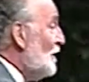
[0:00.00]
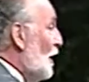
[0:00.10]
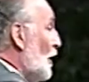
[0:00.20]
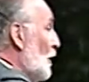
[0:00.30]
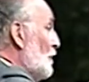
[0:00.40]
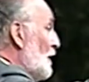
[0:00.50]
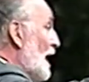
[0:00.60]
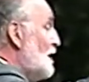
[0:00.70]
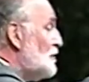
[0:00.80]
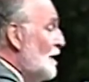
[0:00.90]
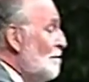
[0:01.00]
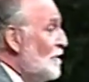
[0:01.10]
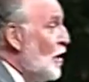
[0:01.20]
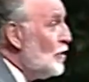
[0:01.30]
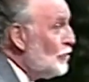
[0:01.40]
Not only that,
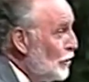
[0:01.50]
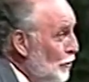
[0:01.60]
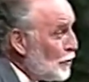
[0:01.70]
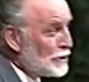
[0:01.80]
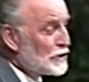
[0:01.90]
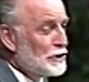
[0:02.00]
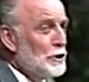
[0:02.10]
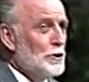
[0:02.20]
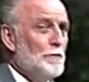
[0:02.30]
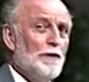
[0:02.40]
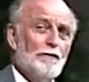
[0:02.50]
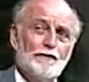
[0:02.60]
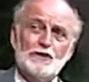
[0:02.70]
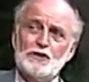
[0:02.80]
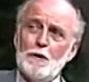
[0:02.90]
you assumed that
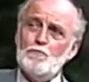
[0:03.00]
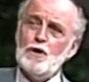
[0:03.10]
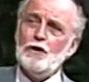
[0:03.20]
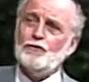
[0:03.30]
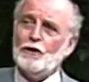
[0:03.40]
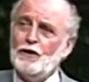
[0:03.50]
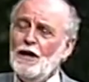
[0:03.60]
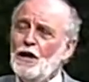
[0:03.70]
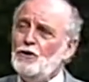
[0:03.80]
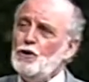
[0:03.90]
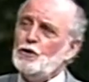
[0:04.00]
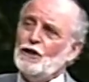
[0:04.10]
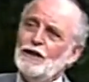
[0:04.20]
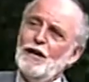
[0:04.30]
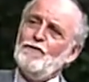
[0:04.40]
for some reason you
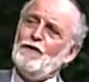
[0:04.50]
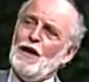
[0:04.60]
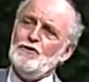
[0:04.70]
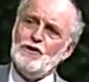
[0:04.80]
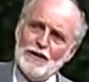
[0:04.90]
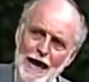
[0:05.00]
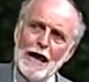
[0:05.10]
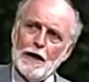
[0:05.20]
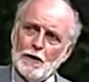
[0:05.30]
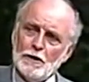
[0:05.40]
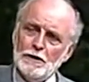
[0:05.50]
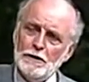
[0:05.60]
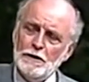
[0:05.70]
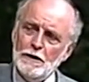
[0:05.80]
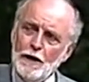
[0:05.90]
could live in
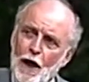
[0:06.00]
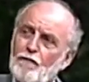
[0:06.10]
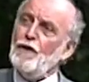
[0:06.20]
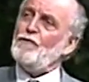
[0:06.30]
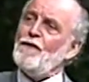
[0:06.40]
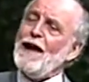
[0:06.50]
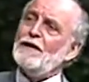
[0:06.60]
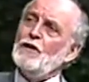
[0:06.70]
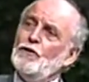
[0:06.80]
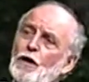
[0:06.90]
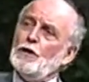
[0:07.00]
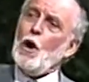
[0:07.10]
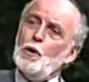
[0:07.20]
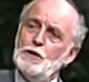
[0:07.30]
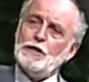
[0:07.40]
denial of the fact that
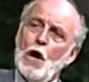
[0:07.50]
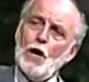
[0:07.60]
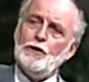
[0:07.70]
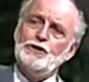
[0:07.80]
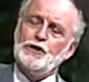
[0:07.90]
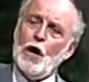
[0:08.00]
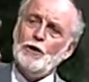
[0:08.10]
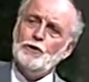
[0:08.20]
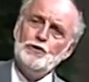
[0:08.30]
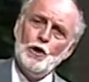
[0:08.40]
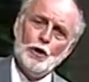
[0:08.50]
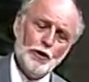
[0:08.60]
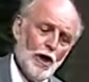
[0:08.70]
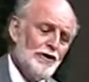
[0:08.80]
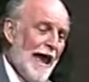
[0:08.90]
only God is God and you're
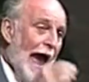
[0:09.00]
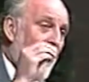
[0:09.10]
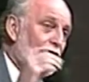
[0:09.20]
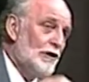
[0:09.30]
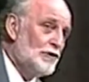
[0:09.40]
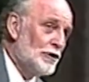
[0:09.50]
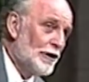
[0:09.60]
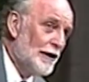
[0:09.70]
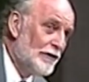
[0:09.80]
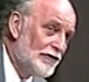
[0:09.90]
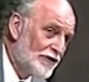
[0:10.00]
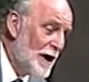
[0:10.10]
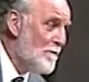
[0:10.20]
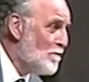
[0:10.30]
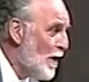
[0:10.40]
not, and that you could in
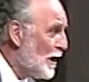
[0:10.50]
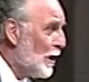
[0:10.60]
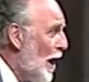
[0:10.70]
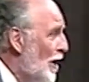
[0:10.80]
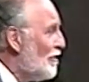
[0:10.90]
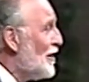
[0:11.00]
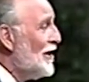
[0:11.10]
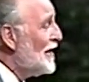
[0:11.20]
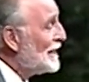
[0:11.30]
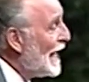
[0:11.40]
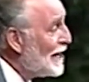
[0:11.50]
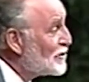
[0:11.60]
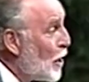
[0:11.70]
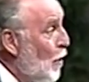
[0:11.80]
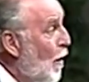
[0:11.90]
some way or other
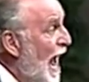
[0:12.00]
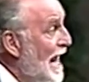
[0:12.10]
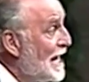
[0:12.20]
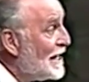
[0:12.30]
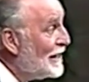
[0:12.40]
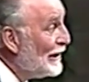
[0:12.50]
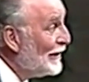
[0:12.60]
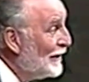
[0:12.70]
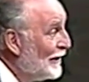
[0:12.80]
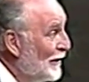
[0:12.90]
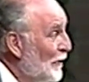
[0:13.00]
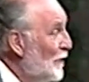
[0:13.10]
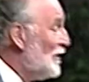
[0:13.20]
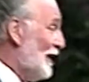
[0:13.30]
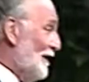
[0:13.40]
get away
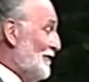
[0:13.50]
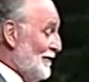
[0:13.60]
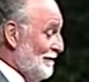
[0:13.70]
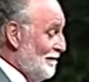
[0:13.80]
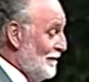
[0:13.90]
with it.